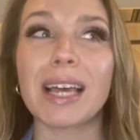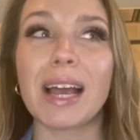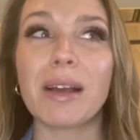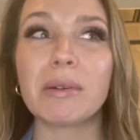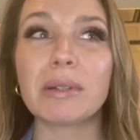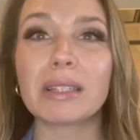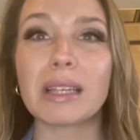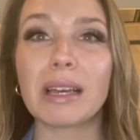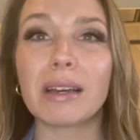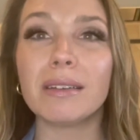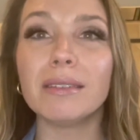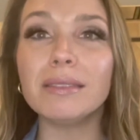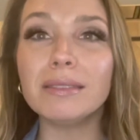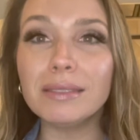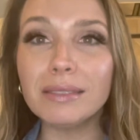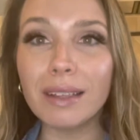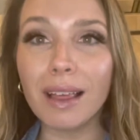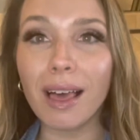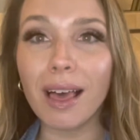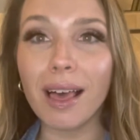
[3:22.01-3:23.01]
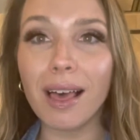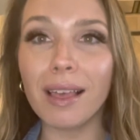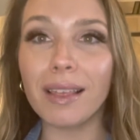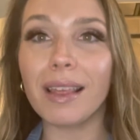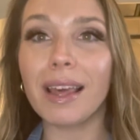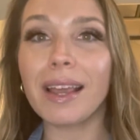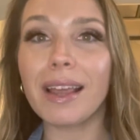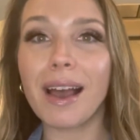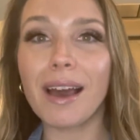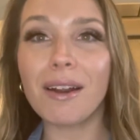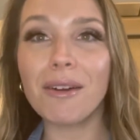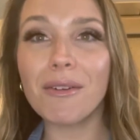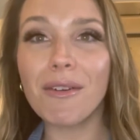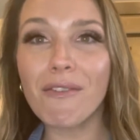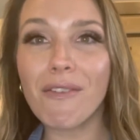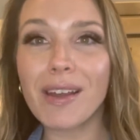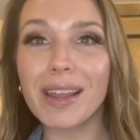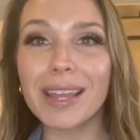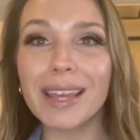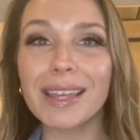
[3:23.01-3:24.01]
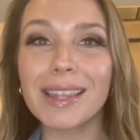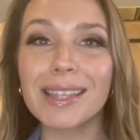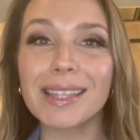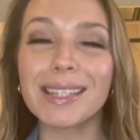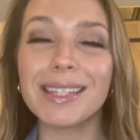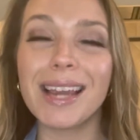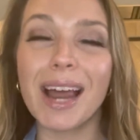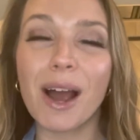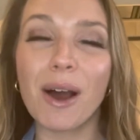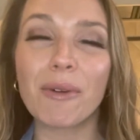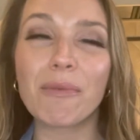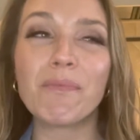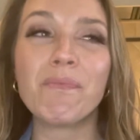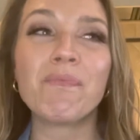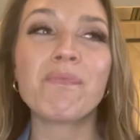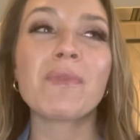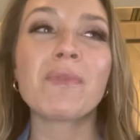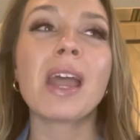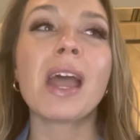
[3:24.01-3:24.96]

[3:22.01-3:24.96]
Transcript: I was like, oh, like, I don't know if I can get this down.